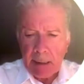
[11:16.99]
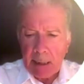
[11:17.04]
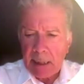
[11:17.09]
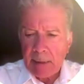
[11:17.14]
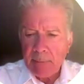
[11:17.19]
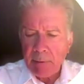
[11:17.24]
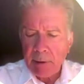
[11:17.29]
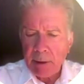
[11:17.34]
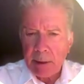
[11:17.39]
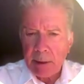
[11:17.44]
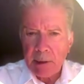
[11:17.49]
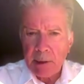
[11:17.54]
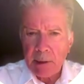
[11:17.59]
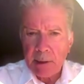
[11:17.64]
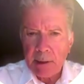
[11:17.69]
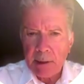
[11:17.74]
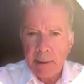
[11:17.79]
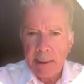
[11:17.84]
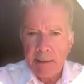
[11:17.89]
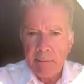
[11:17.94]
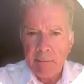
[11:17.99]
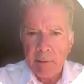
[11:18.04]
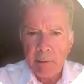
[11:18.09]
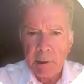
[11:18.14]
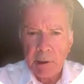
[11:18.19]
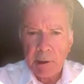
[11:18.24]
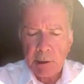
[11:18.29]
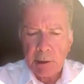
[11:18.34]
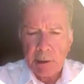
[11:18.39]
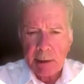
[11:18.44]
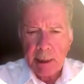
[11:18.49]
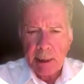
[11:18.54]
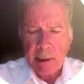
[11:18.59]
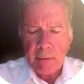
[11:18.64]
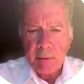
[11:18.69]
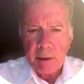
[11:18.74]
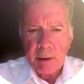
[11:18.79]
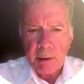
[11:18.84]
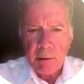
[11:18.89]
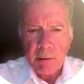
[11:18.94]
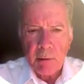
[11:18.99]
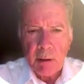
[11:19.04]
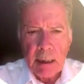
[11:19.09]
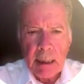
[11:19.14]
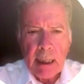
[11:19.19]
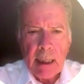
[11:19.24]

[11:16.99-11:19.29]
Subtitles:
explanation, and I want to share that with you.